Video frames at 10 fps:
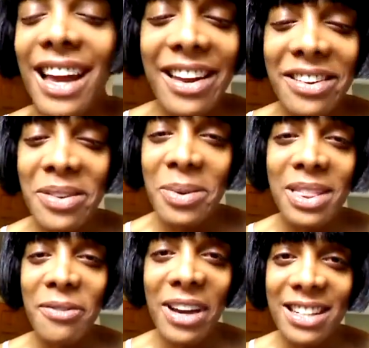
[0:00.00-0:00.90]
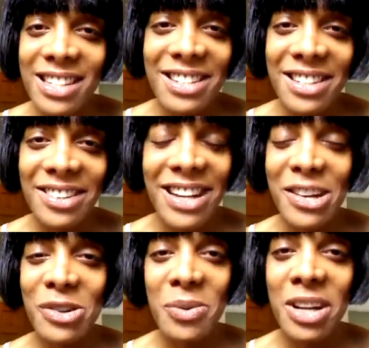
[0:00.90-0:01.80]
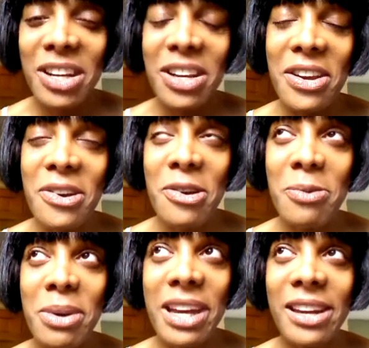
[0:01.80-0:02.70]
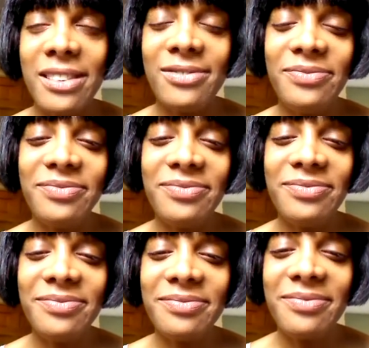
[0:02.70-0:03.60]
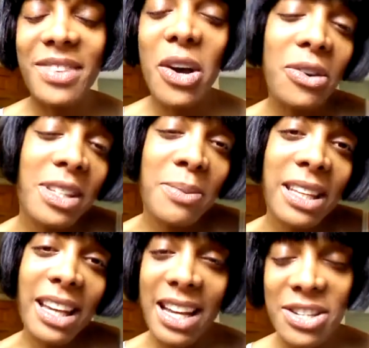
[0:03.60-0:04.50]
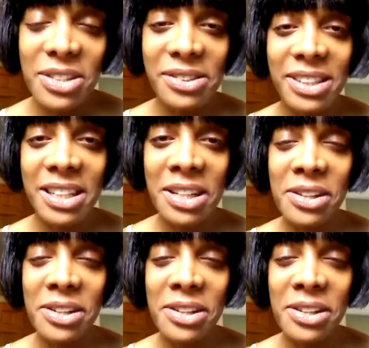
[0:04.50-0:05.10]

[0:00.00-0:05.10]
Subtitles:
I don't know what the fuck to do. I don't know where to go, but ultimately I do.